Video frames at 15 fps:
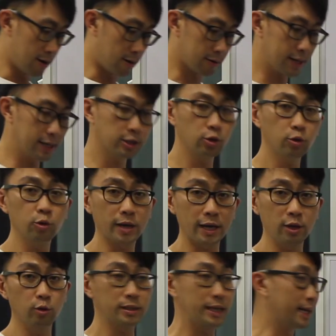Okay, so you
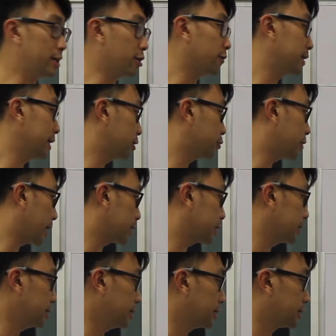can use any of these
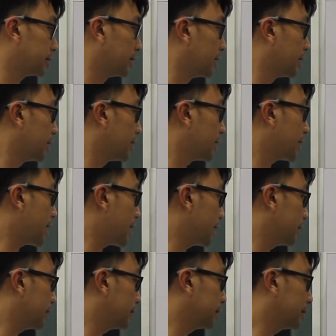reactions,
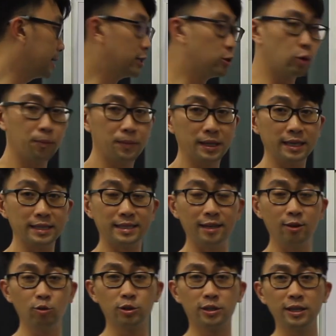and this will be the
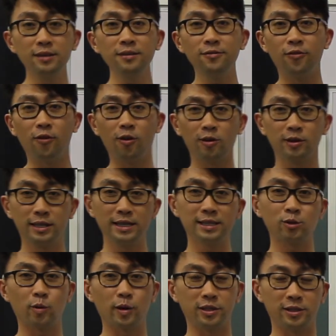solution for
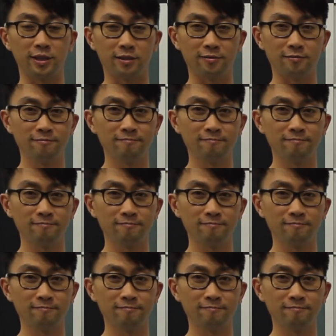this question.